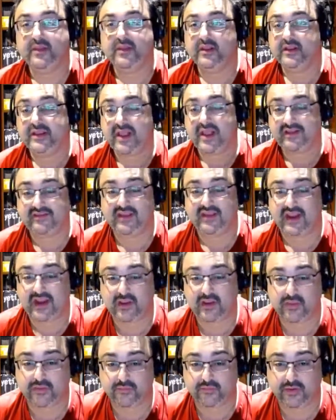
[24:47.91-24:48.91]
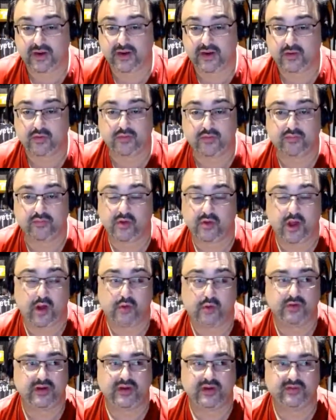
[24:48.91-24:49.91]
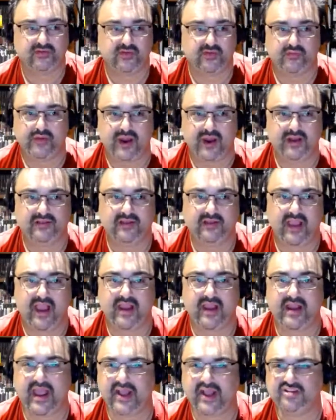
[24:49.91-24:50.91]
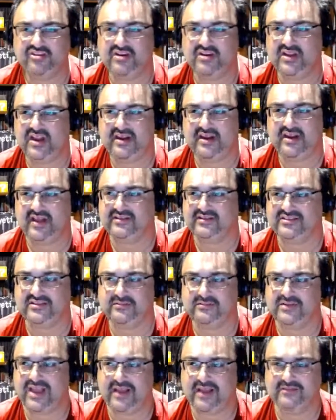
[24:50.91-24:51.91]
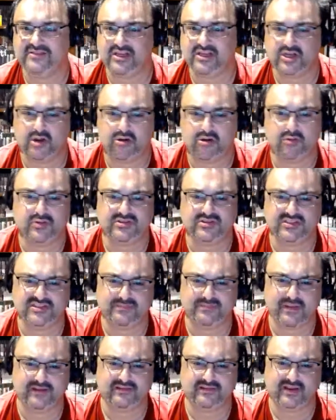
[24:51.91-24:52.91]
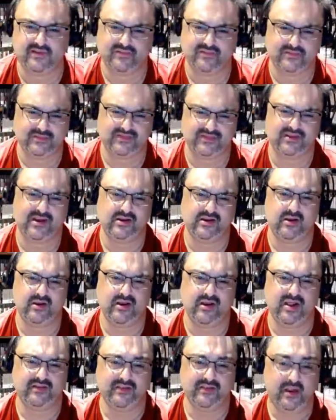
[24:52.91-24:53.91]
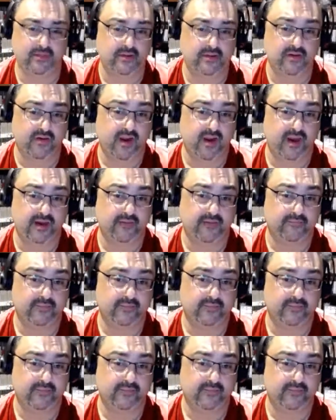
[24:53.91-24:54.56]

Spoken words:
get to E3 or hold it direct and actually announce some games that no one was expecting from Nintendo. Like that'll be great.